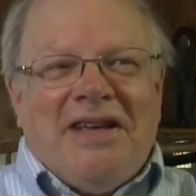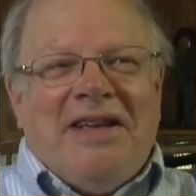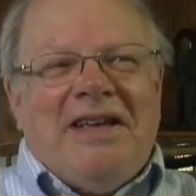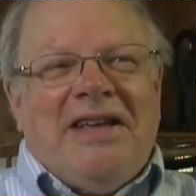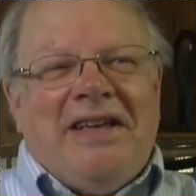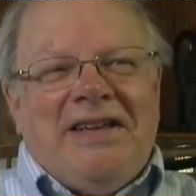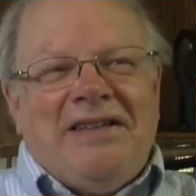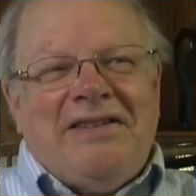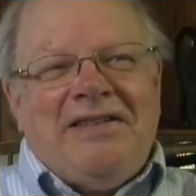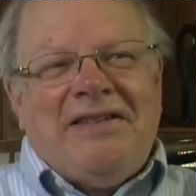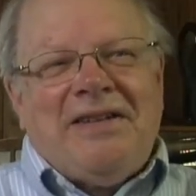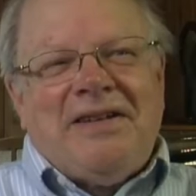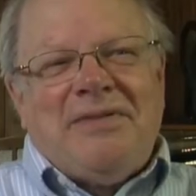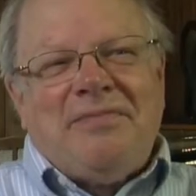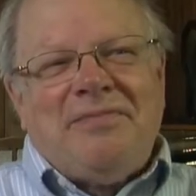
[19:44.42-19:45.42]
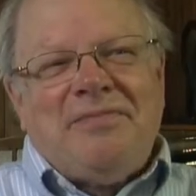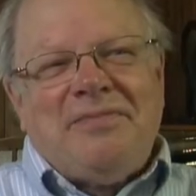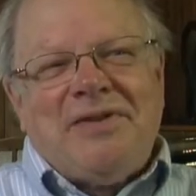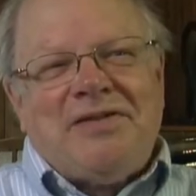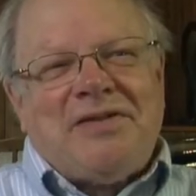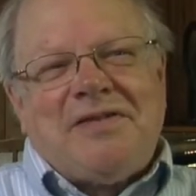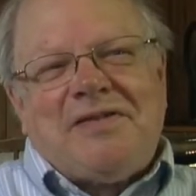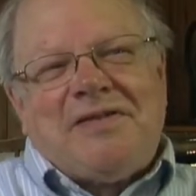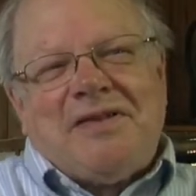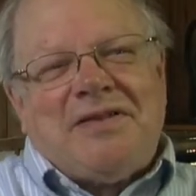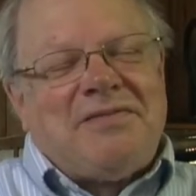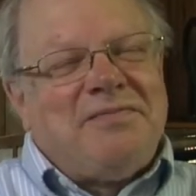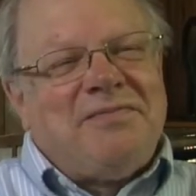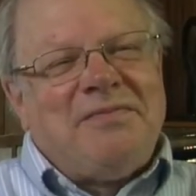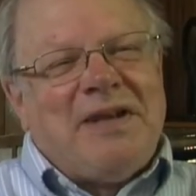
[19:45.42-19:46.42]
and it's just an
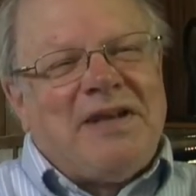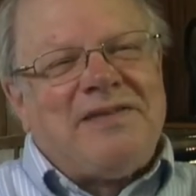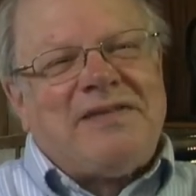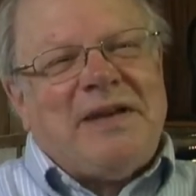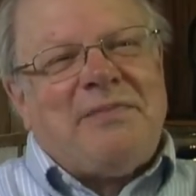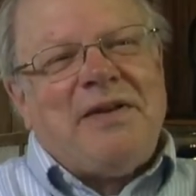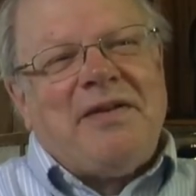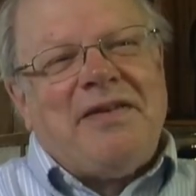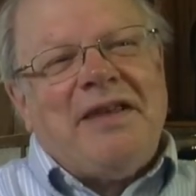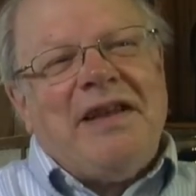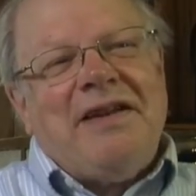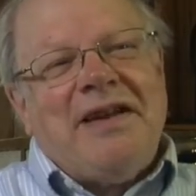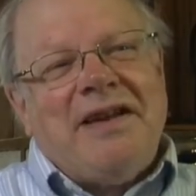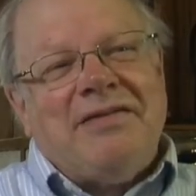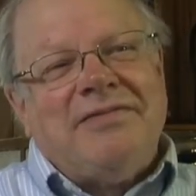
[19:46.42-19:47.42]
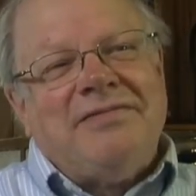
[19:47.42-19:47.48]
accepted thing now.